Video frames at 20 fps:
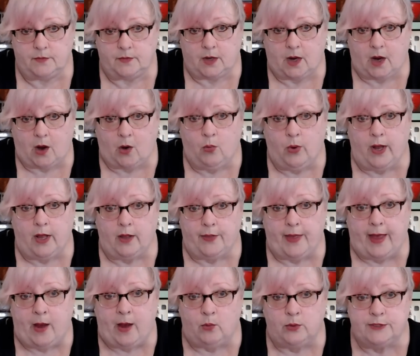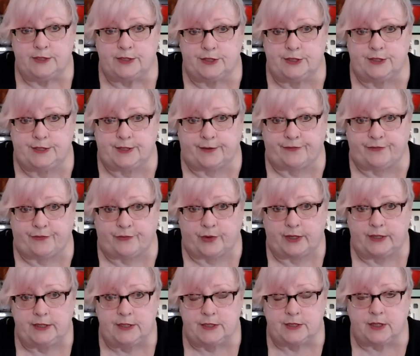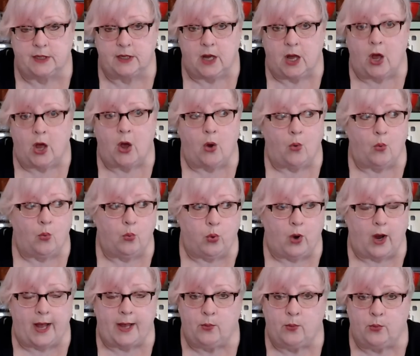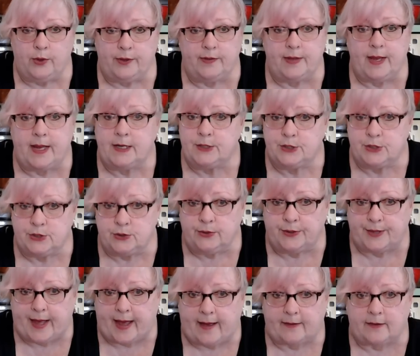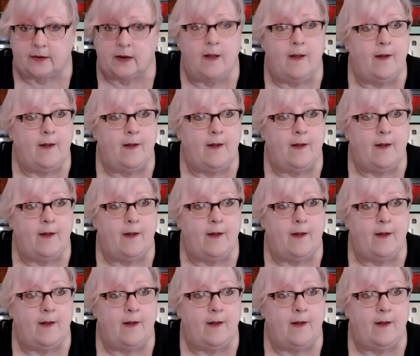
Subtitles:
Well, that was different. Why would they do that?